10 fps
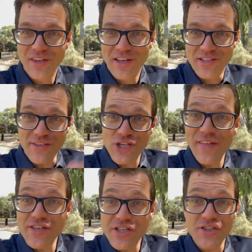So the
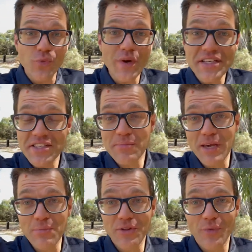challenge is, do we see
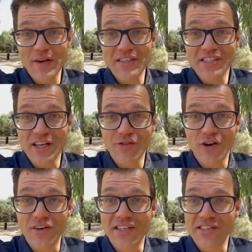people the way the Son of
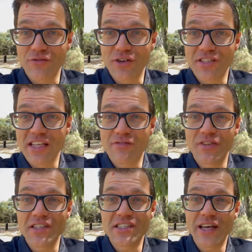God does in verse 10? For
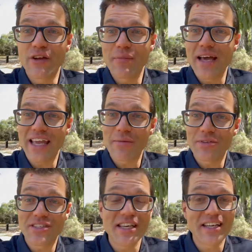the Son of Man came to
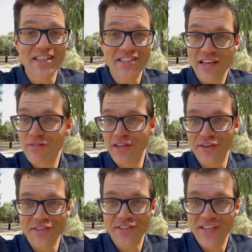seek and save the
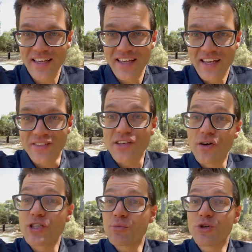lost. The
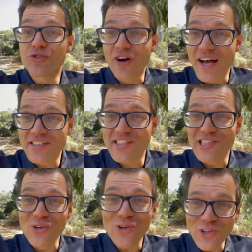gospel cry says,
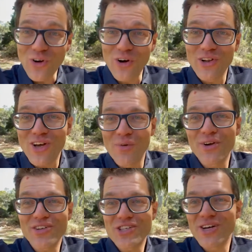look, Lord, look at what
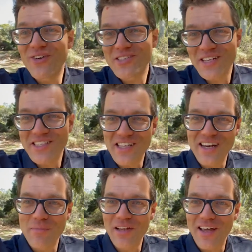your generosity's done
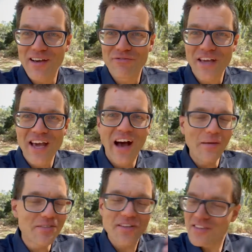in my life.
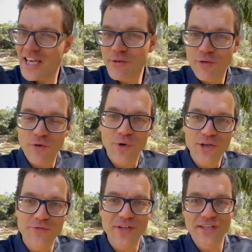I'm so thankful for what
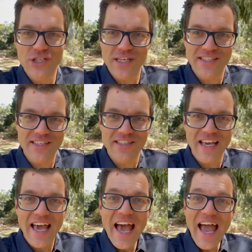you've done, Jesus.
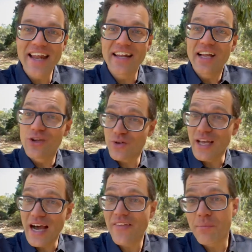And looking
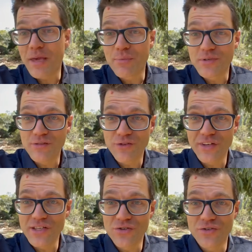at other people
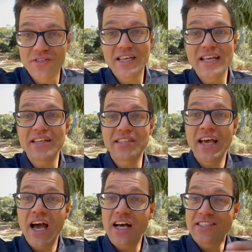differently too, seeing as
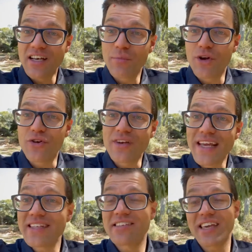someone who
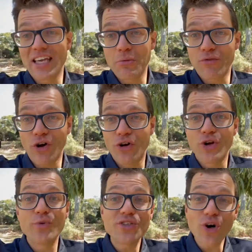needs the kingdom of God,
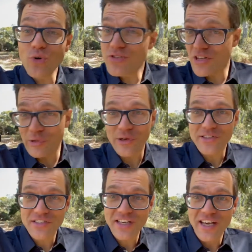who is also
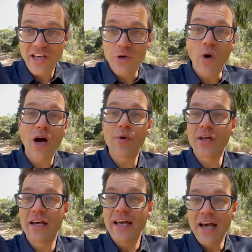lost, who I want
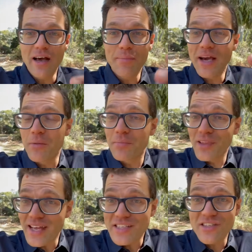to be able to
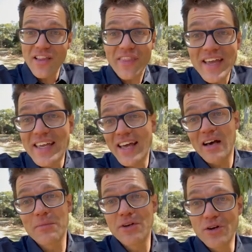bless so that they can
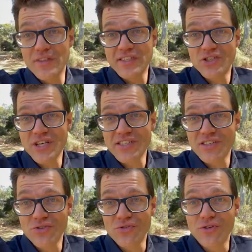come and know this Jesus
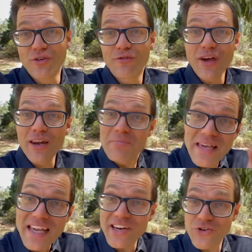too, who found
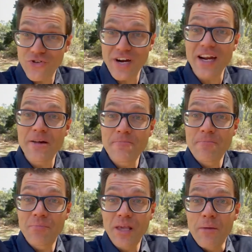me in a tree
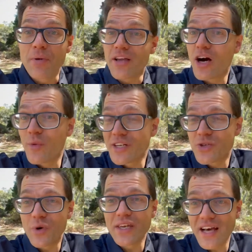by going
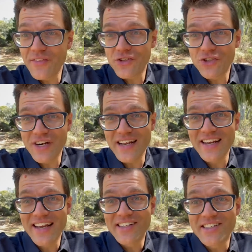to another tree
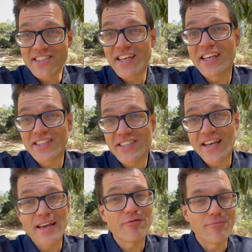to seek and
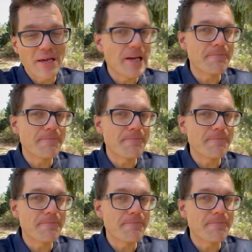save me.